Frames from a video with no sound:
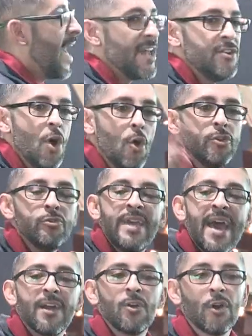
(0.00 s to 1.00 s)
And no, you
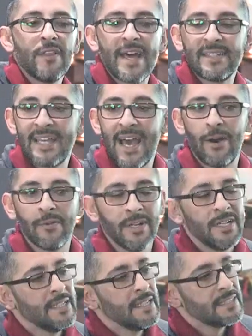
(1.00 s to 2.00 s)
can't go to that town.
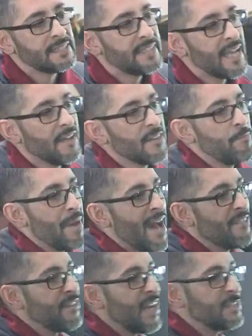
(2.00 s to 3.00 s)
Stay on the
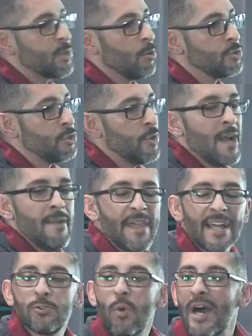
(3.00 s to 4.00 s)
path that I told you.
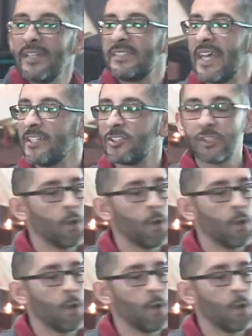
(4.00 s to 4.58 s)
That's why I say it's